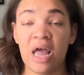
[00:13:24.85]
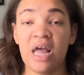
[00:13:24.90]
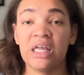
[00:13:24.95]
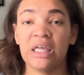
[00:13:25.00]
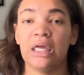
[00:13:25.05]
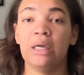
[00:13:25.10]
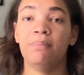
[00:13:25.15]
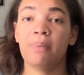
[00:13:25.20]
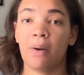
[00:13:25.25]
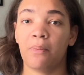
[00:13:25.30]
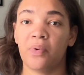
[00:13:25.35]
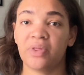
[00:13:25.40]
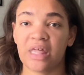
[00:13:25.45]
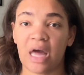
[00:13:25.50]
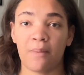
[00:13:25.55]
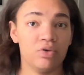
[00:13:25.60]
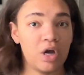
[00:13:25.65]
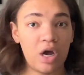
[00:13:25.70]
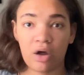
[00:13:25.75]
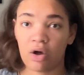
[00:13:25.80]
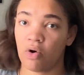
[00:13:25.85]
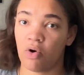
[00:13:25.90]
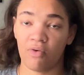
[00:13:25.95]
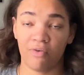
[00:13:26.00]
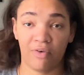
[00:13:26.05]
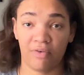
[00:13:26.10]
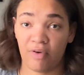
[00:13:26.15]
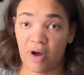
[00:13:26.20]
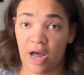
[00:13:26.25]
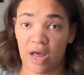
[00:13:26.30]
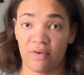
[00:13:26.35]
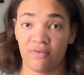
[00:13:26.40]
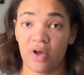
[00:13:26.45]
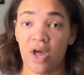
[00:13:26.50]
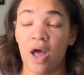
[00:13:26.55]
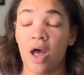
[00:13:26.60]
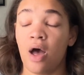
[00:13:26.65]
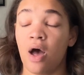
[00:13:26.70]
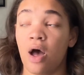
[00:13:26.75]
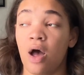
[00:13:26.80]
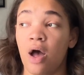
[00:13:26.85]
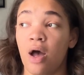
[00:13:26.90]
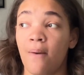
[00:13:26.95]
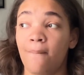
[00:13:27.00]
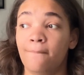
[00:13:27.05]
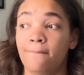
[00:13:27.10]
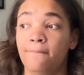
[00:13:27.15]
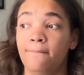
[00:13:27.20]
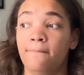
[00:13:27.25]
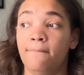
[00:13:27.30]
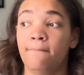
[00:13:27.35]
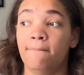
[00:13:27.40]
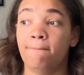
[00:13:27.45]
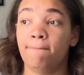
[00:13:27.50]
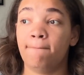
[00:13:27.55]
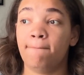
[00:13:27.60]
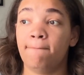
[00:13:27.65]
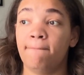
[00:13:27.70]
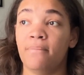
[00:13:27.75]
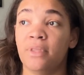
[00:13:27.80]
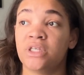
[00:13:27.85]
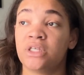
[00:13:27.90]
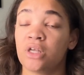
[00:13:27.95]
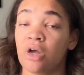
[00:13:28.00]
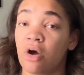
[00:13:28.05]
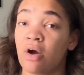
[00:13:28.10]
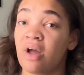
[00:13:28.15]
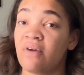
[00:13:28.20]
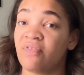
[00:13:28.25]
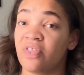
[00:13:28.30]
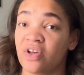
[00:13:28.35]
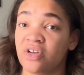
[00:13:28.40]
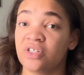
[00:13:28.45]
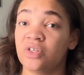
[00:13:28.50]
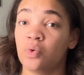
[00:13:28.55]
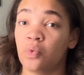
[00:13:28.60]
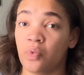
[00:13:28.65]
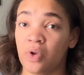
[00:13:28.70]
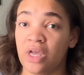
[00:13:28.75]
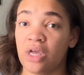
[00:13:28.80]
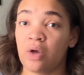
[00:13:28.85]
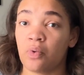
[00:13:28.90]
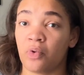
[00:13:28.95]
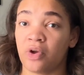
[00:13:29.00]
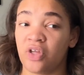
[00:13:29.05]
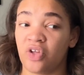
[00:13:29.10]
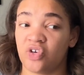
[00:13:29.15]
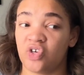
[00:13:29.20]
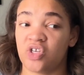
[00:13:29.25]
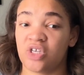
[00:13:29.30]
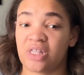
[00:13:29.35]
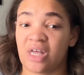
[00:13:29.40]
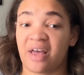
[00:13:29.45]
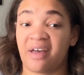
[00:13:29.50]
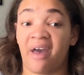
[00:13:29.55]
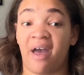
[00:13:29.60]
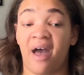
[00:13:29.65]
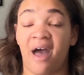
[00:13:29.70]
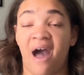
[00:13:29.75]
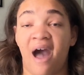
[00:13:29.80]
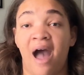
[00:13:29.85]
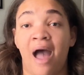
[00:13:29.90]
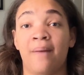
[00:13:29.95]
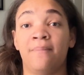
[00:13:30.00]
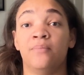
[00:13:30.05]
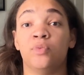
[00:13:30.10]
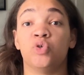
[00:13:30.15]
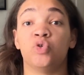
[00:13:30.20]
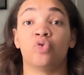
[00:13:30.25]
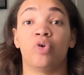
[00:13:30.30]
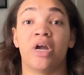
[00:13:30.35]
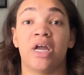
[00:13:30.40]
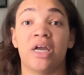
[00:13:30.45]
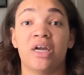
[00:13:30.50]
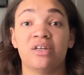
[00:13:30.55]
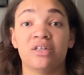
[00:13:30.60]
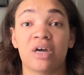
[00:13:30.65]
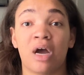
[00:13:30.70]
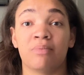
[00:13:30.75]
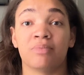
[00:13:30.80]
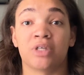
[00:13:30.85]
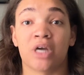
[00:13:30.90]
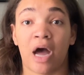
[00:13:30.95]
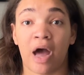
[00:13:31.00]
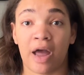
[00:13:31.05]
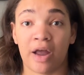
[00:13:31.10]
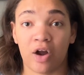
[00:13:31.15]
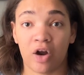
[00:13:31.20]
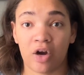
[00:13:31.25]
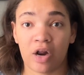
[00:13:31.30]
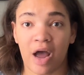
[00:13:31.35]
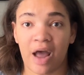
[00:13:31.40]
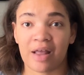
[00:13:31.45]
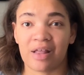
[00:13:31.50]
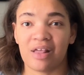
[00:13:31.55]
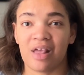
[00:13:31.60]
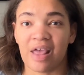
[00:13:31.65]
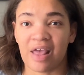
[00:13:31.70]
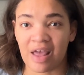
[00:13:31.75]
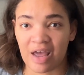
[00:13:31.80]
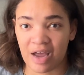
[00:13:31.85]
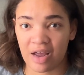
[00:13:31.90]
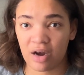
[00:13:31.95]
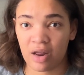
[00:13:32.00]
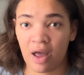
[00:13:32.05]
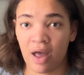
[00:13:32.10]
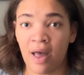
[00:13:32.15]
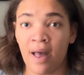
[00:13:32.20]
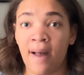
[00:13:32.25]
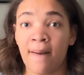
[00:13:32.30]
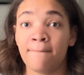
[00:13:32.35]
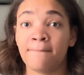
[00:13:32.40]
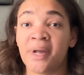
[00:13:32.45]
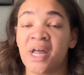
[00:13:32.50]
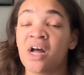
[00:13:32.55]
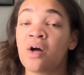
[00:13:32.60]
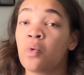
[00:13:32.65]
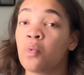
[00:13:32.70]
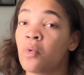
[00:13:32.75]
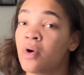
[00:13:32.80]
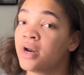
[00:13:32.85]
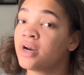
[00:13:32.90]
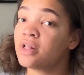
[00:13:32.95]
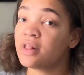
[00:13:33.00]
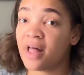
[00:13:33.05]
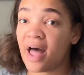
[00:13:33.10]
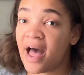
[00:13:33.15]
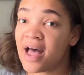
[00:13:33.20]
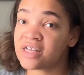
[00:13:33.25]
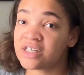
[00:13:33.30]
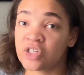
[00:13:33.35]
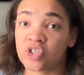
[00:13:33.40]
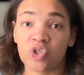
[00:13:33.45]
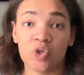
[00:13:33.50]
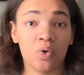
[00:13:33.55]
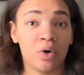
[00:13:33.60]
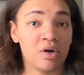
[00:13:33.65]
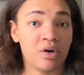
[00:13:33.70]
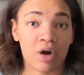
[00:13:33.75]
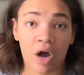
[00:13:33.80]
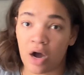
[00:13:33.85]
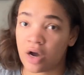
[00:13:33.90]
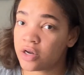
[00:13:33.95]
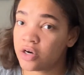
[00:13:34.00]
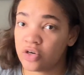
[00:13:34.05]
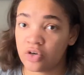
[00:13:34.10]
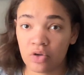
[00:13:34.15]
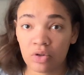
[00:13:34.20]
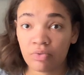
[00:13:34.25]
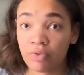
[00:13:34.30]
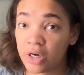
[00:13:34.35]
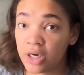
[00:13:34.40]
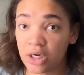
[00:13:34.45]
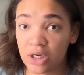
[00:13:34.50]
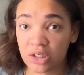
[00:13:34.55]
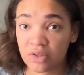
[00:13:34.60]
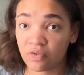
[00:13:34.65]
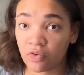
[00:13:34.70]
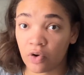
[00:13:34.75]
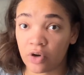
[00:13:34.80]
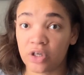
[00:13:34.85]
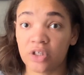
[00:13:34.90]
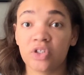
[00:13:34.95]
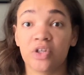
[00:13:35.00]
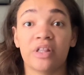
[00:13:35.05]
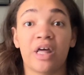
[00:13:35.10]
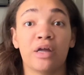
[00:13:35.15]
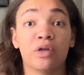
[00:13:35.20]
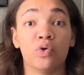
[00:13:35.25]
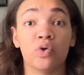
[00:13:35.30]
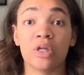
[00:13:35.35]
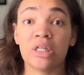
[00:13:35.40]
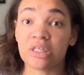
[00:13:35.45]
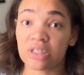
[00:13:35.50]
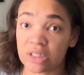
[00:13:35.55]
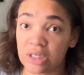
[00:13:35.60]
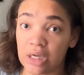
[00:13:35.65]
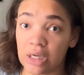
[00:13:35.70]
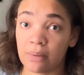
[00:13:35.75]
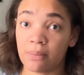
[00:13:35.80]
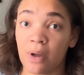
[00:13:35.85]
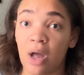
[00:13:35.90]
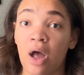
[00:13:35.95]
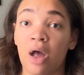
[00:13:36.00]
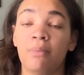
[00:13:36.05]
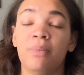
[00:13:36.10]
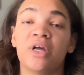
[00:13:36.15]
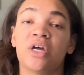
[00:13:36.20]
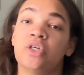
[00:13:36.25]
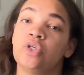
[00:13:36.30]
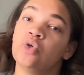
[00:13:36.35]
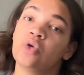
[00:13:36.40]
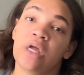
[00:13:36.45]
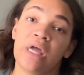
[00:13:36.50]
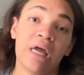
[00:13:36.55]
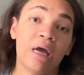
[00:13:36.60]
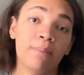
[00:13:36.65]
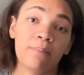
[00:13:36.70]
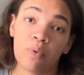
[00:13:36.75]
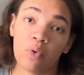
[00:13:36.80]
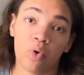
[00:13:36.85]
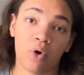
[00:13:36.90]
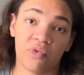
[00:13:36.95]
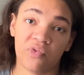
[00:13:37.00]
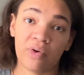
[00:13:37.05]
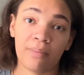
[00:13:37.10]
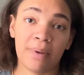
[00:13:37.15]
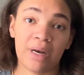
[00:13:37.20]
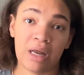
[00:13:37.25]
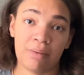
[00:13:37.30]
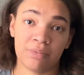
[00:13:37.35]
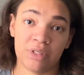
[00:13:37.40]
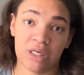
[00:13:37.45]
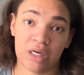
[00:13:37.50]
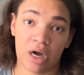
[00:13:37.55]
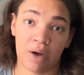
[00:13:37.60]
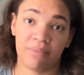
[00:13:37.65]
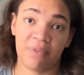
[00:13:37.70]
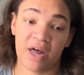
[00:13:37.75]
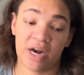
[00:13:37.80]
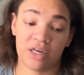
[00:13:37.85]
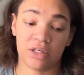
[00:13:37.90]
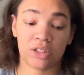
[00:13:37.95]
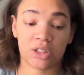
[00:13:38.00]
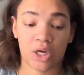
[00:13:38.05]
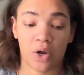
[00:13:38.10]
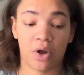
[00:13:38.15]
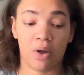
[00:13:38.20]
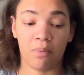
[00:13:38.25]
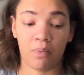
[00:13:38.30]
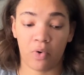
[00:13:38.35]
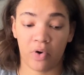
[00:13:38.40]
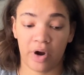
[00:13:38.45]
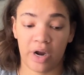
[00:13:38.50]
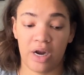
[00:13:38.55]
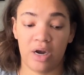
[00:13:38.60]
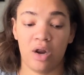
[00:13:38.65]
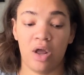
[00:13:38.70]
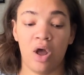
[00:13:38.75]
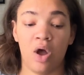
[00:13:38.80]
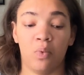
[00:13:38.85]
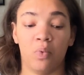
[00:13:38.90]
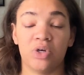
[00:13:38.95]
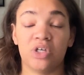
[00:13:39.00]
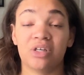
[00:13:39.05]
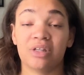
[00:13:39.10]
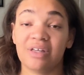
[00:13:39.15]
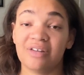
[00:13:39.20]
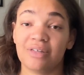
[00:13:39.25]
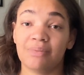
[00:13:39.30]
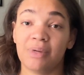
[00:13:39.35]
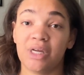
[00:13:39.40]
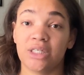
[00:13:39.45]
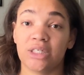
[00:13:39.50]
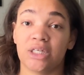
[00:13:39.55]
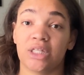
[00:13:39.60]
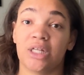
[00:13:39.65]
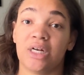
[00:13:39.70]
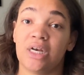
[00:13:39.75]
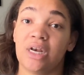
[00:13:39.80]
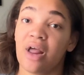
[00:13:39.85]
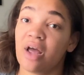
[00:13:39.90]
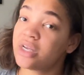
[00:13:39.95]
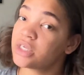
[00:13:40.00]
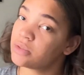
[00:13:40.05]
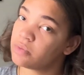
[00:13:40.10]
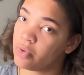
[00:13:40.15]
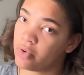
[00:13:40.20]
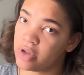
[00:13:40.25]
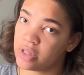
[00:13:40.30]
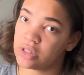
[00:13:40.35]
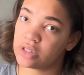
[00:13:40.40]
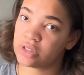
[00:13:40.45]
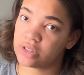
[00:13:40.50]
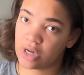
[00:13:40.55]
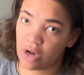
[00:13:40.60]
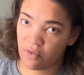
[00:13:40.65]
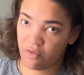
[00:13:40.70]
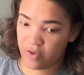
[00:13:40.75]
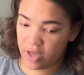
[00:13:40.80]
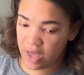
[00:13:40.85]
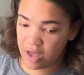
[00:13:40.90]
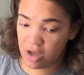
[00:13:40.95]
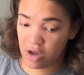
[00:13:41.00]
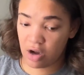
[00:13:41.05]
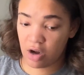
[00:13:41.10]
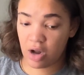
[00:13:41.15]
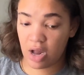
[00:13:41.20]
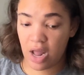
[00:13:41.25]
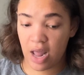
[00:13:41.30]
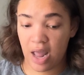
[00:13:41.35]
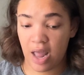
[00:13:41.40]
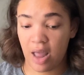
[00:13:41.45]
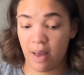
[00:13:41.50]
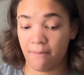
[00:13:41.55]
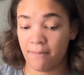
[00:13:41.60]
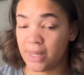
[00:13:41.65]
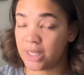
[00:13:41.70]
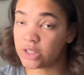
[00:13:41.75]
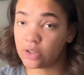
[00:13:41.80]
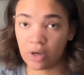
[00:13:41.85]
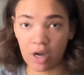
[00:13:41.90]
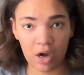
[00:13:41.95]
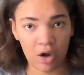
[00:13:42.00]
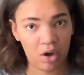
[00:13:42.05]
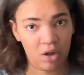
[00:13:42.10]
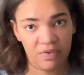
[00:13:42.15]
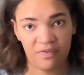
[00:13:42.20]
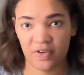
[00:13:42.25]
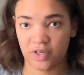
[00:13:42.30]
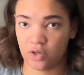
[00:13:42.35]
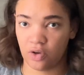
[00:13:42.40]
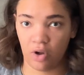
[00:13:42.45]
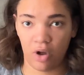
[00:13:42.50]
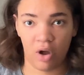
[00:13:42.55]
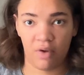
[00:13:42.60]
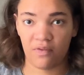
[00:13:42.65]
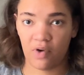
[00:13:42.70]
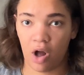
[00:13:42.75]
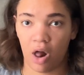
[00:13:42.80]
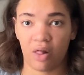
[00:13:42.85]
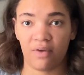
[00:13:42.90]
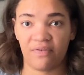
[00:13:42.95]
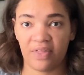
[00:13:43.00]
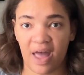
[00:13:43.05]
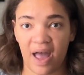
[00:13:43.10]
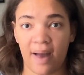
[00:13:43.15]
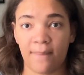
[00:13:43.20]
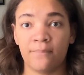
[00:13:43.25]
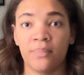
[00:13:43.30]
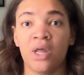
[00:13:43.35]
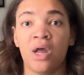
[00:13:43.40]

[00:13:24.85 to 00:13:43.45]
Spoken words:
Keep up with that, not go over 5. So if there's a week where you're just like, I'm drained, I'm tired, I can't, pick one class that you are not going to do the readings for so that you can sleep, because you can't pour from an empty cup. That is so important, which leads me into the next point: self-care, mental health, physical health, all of that.